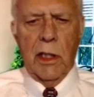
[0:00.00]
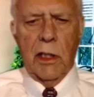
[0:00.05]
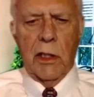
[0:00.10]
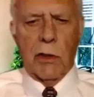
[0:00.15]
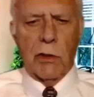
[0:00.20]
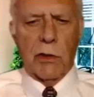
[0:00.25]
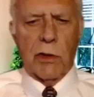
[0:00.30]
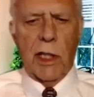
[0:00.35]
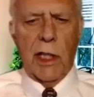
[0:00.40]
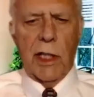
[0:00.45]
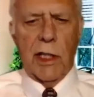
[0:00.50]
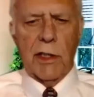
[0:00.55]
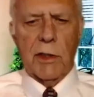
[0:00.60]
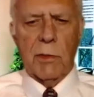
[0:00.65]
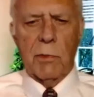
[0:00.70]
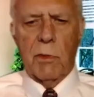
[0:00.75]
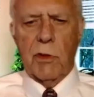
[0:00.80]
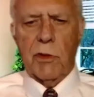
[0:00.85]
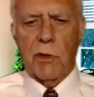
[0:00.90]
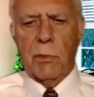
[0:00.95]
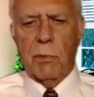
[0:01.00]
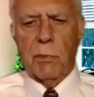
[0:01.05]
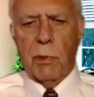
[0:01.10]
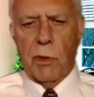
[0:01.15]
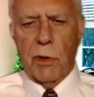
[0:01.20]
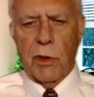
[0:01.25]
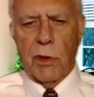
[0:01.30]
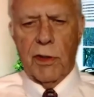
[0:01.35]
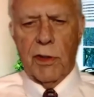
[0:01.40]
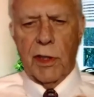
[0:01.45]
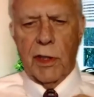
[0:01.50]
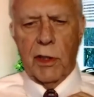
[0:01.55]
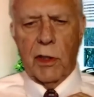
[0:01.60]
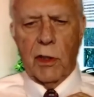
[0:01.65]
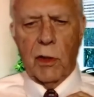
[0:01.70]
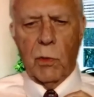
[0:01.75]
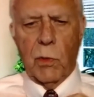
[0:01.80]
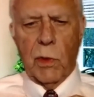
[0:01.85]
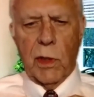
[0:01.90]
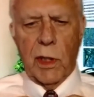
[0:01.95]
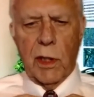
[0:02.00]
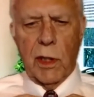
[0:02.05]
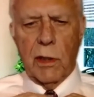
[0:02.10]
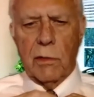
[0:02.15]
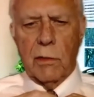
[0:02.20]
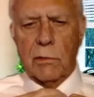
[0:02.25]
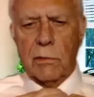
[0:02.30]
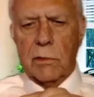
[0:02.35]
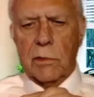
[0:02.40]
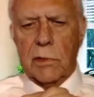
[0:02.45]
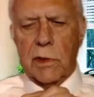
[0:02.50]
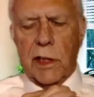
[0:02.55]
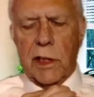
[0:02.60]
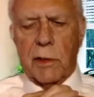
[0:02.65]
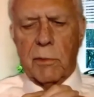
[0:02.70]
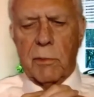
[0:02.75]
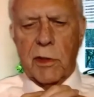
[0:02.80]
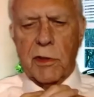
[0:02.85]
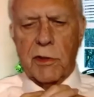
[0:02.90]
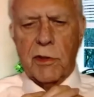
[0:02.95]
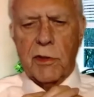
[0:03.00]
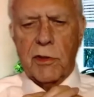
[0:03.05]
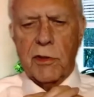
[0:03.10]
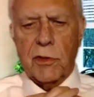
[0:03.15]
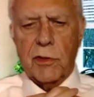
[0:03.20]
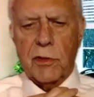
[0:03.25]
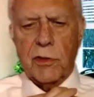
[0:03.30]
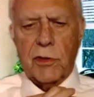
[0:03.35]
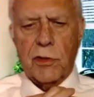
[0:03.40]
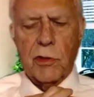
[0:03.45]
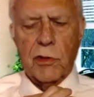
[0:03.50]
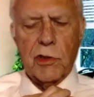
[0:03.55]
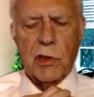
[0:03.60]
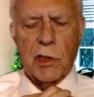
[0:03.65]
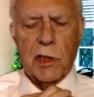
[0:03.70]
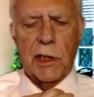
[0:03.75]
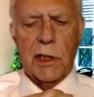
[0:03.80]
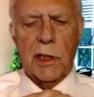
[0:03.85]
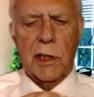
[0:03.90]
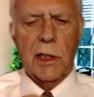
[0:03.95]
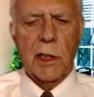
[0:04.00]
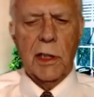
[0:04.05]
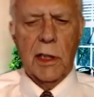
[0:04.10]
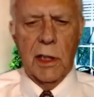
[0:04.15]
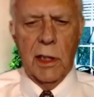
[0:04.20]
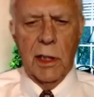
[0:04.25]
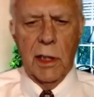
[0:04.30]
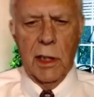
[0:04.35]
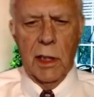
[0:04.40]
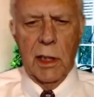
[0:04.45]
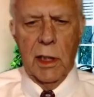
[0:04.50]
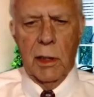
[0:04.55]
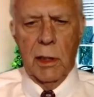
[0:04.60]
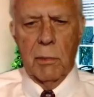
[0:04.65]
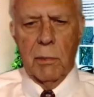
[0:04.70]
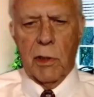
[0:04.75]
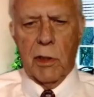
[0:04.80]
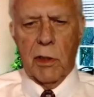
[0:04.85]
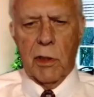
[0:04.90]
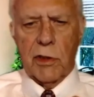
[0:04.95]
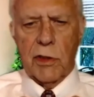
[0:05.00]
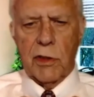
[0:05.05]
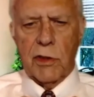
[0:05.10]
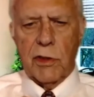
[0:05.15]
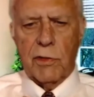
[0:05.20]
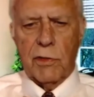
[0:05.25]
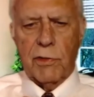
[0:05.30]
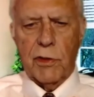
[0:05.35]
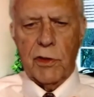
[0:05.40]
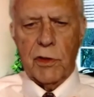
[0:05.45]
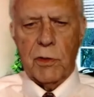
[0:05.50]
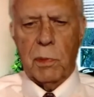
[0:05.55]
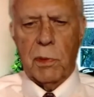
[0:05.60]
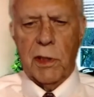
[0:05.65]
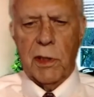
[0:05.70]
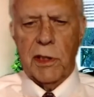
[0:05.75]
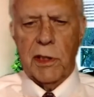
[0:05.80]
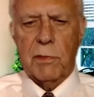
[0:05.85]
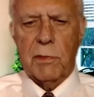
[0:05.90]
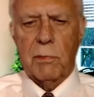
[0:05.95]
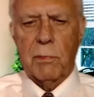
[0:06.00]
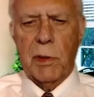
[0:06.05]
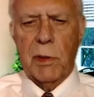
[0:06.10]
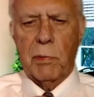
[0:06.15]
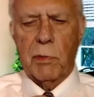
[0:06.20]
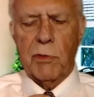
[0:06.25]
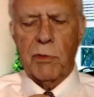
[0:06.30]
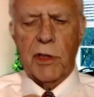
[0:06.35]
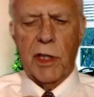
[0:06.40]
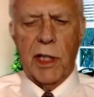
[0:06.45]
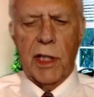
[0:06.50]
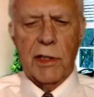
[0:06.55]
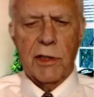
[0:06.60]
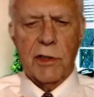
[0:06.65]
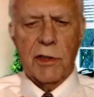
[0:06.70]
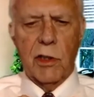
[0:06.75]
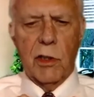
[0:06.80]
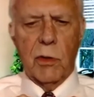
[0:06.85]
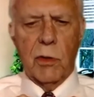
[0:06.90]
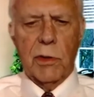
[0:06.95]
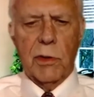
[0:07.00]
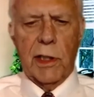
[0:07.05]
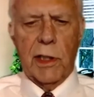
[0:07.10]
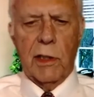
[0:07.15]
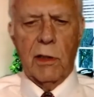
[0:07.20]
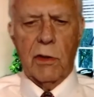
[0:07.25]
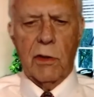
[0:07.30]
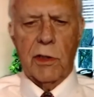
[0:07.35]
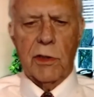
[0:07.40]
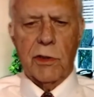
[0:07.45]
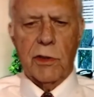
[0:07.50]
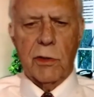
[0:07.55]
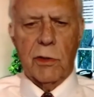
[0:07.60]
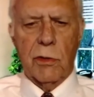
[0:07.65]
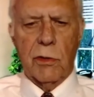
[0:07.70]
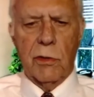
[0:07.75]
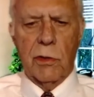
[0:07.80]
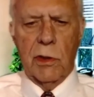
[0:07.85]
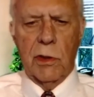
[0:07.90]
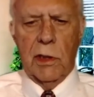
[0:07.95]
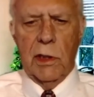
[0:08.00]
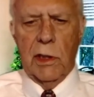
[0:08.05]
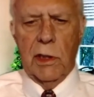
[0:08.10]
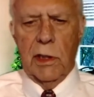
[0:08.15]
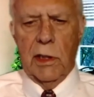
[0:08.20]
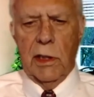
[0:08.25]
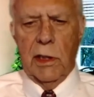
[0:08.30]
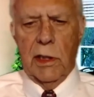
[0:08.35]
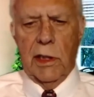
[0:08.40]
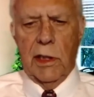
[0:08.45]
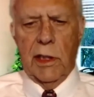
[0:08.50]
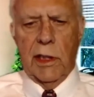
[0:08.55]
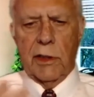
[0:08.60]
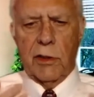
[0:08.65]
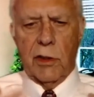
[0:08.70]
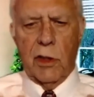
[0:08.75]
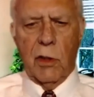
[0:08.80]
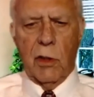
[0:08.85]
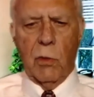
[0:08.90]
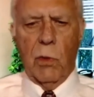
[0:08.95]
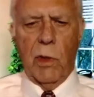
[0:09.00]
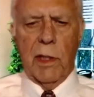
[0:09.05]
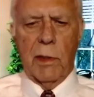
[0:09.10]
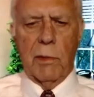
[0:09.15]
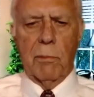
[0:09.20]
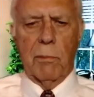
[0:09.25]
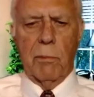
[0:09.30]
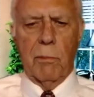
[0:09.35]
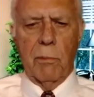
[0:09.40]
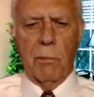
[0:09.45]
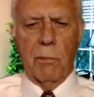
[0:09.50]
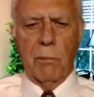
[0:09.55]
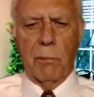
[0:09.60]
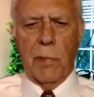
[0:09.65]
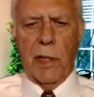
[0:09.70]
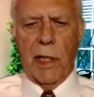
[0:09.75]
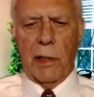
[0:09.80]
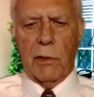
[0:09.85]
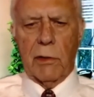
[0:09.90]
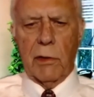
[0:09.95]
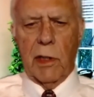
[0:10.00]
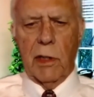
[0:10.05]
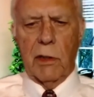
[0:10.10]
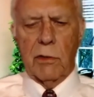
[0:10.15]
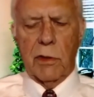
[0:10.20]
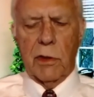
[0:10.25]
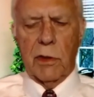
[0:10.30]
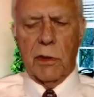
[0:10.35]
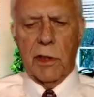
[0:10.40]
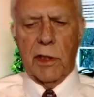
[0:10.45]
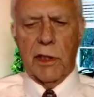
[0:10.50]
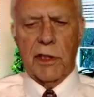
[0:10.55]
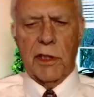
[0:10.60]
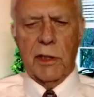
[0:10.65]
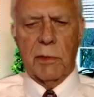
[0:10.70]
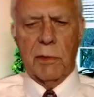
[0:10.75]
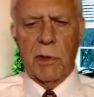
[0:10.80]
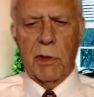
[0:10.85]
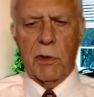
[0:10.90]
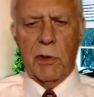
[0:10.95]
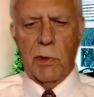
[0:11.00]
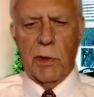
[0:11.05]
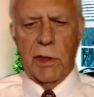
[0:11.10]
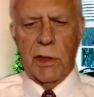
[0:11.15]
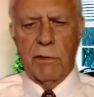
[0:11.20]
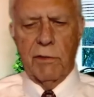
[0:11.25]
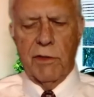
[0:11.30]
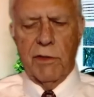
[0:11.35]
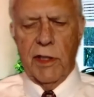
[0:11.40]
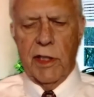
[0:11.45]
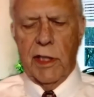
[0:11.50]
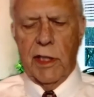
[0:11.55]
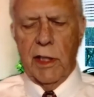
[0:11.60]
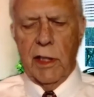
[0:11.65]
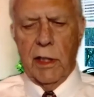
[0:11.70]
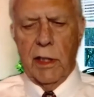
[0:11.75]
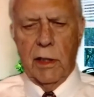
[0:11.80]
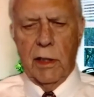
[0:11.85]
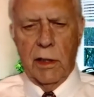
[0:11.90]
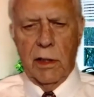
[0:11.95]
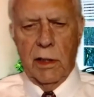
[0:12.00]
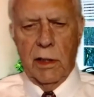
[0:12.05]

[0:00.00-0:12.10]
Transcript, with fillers: Your tie is the most important thing you can wear in business or socially because it's the first place people's eyes go when they look at you. It's on a white background. It's in between the V